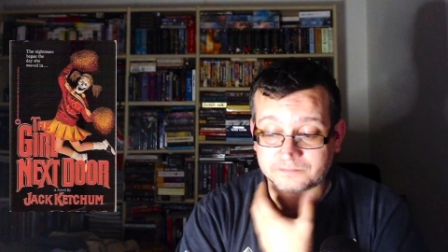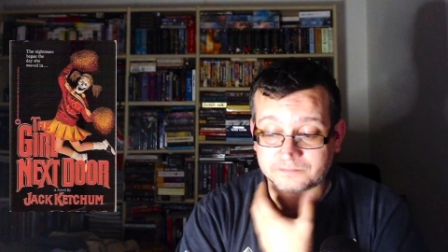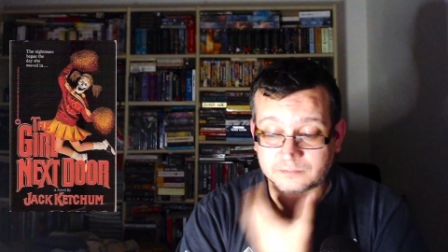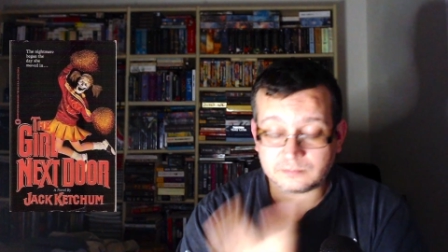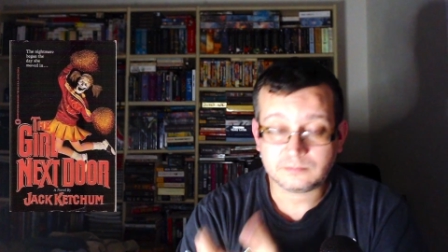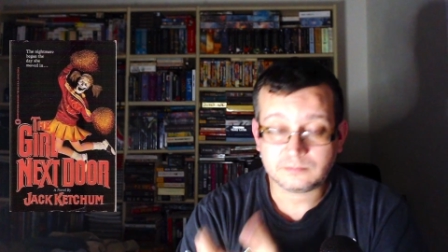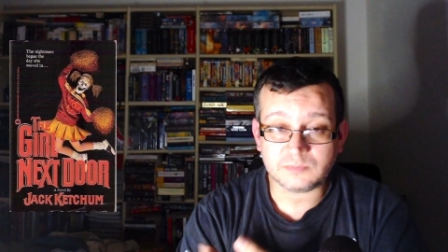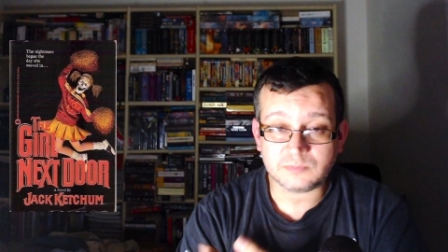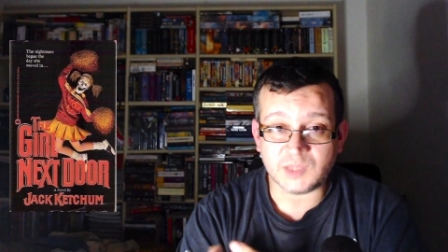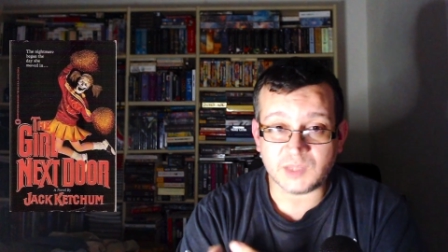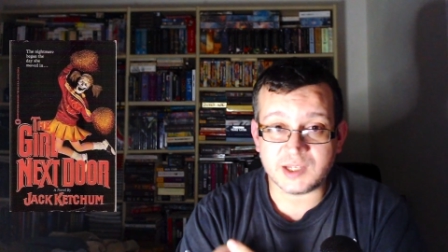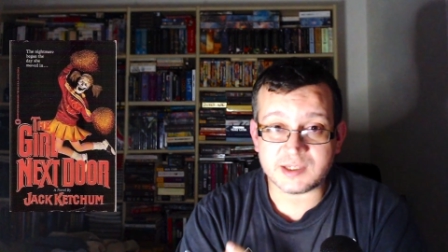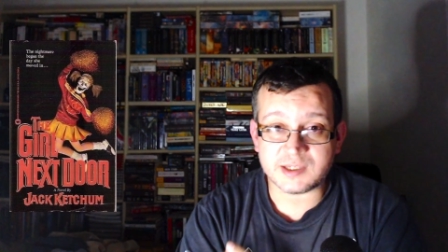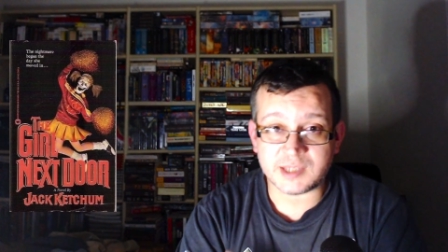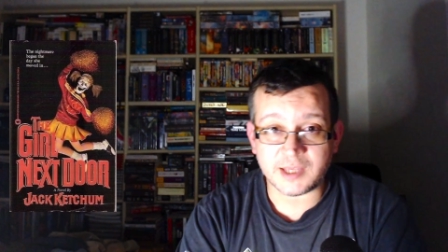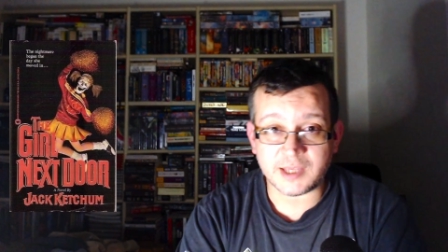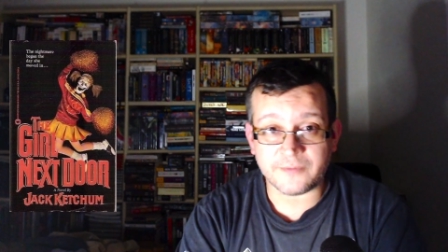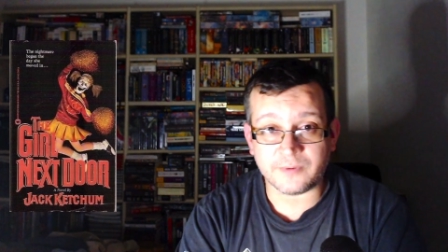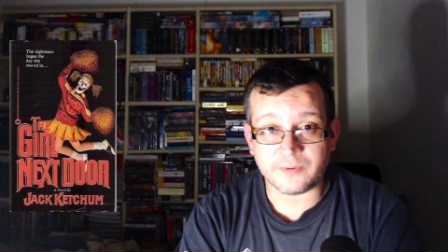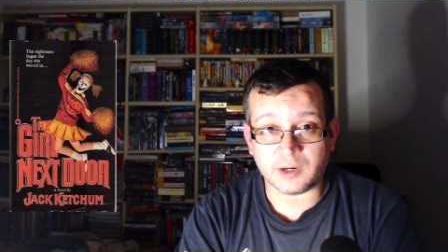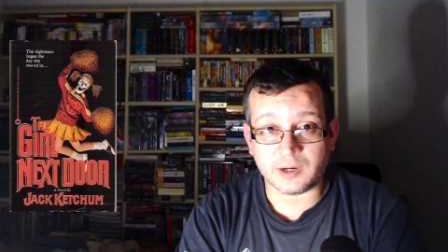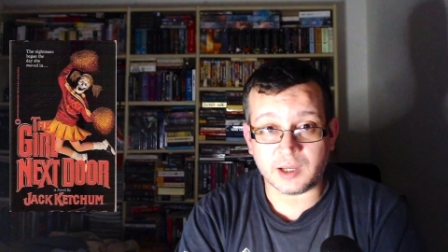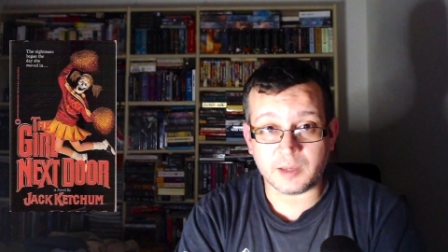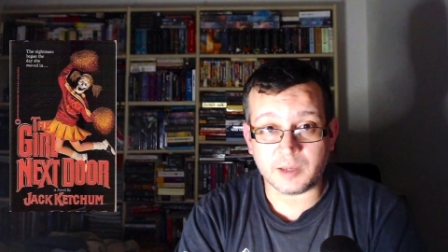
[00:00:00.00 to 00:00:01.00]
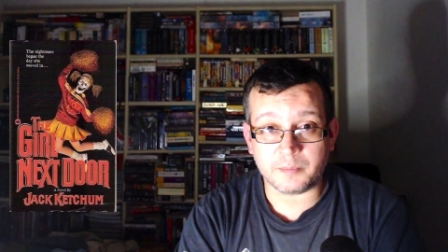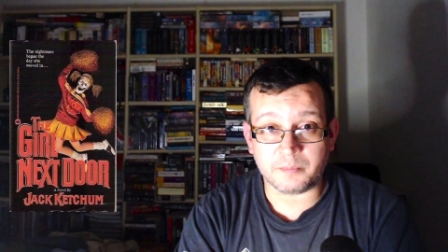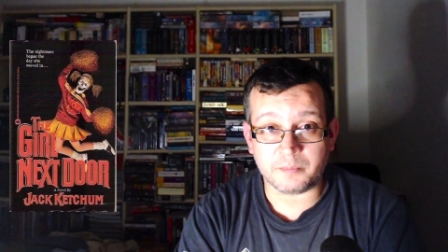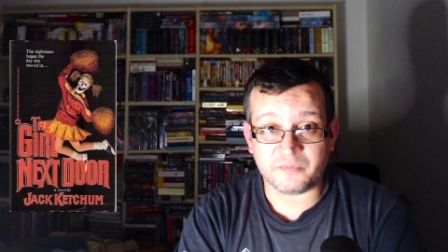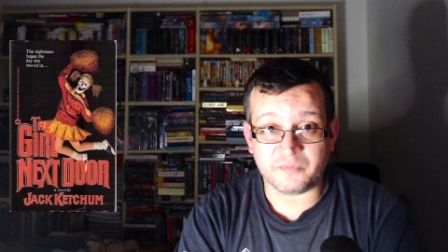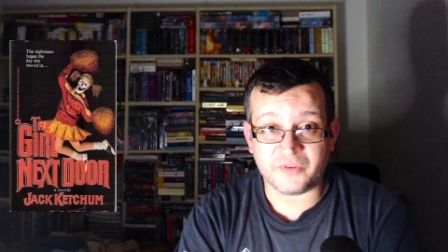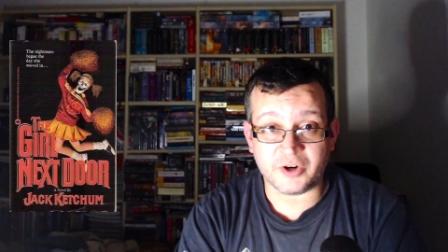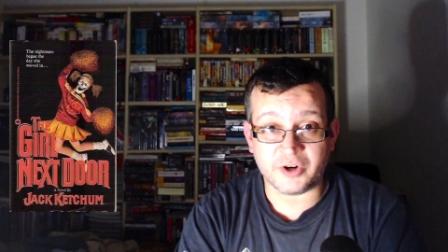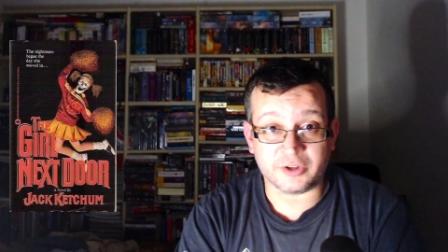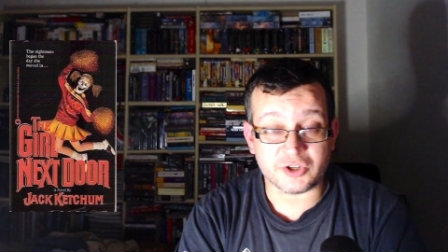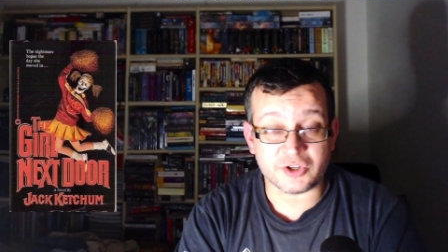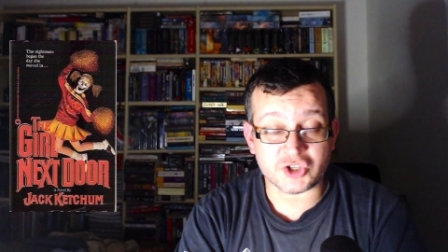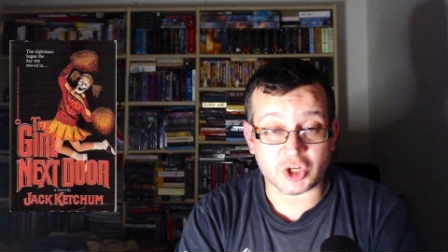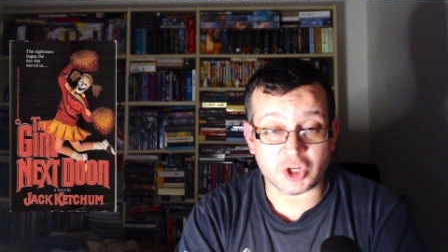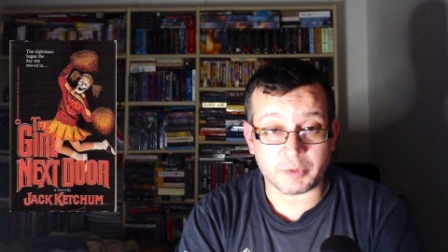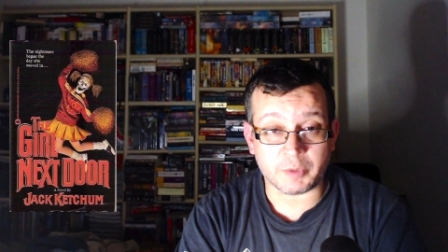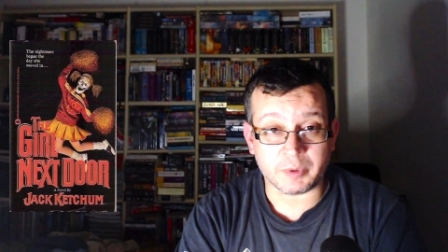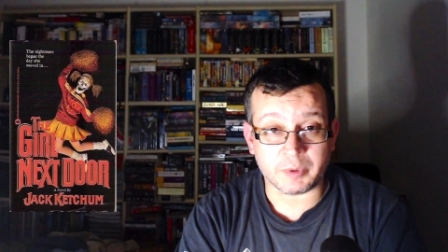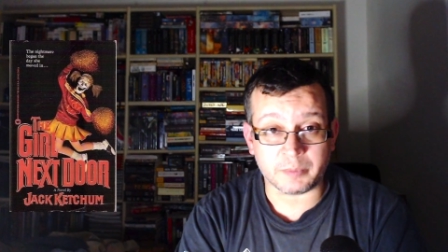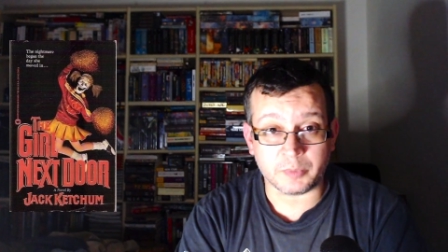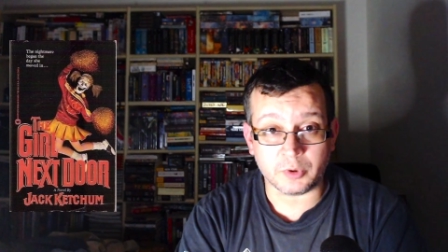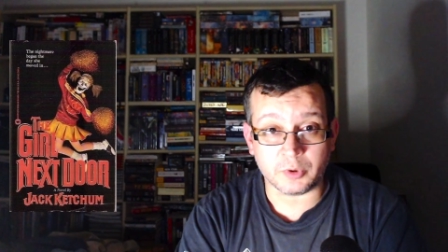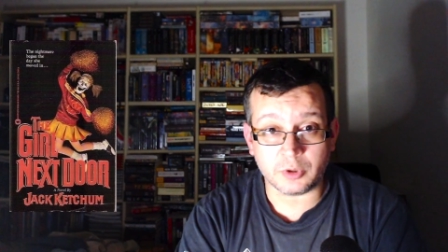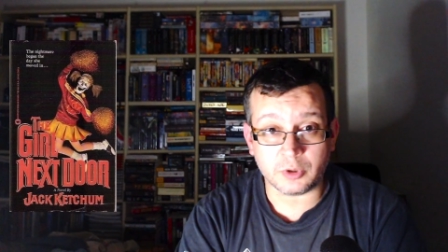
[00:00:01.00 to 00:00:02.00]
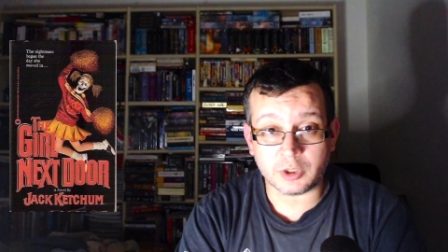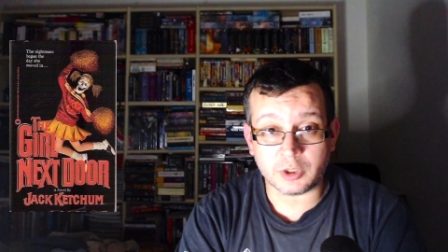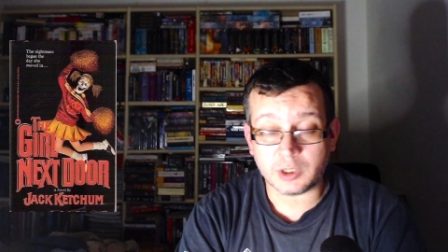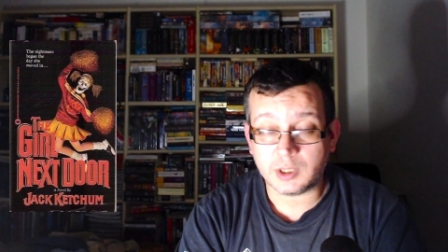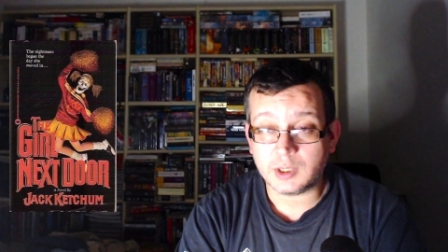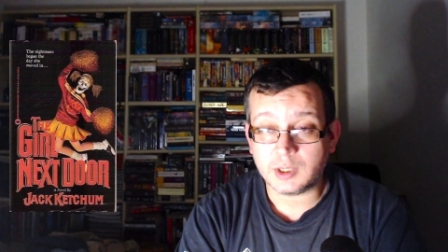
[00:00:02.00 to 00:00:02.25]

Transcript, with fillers: It's definitely a very disturbing book,